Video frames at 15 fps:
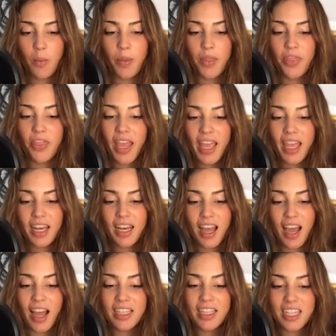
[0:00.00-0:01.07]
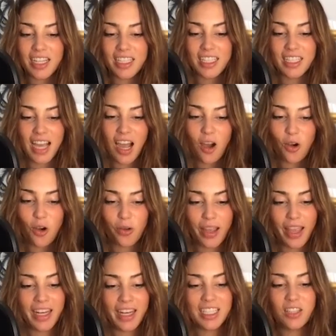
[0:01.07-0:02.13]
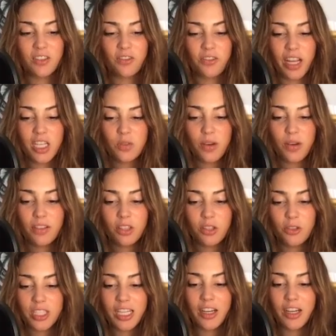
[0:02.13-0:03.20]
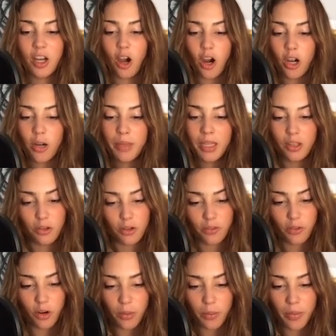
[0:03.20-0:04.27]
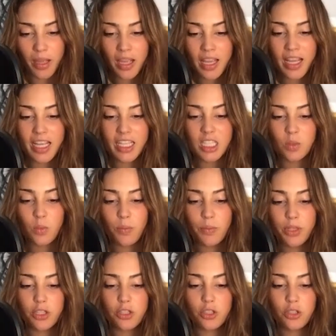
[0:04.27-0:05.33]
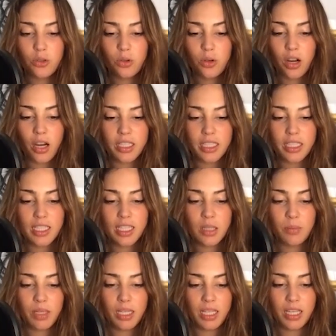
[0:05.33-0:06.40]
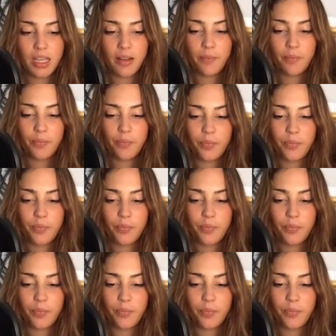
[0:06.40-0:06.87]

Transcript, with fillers: But then I checked it out, and it's the French Revolutionary Army uniform. It's the one with the two crosses in the media.